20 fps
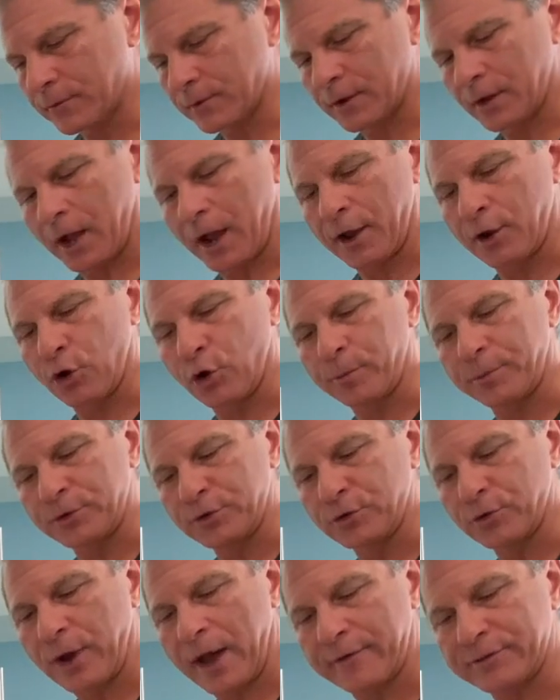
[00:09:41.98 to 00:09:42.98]
I hope
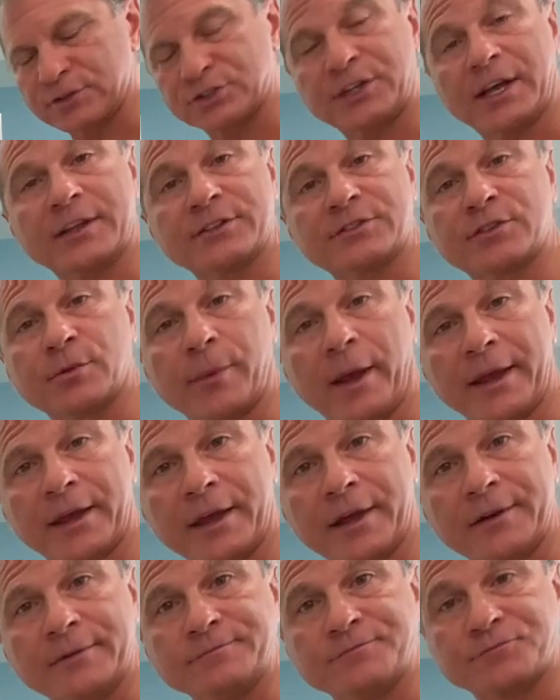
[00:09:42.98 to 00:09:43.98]
you have a chance to make
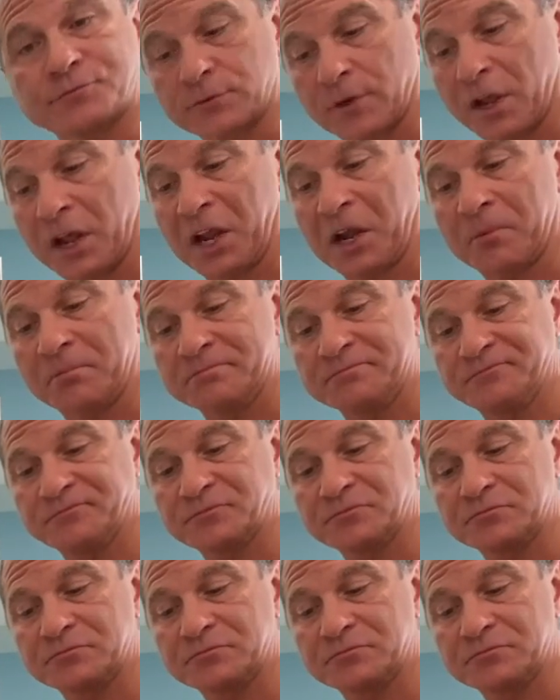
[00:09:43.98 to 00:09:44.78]
it and